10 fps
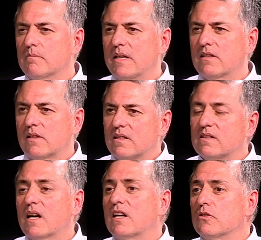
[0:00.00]
basically
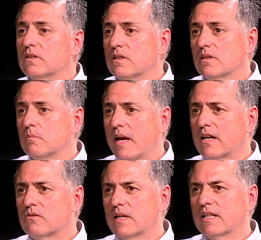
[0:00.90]
sirens in the
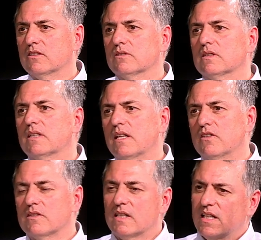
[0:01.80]
background mm -hmm. and
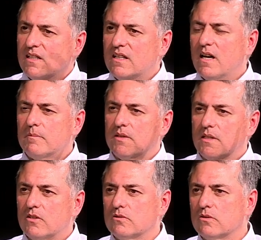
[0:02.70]
there's a helicopter that goes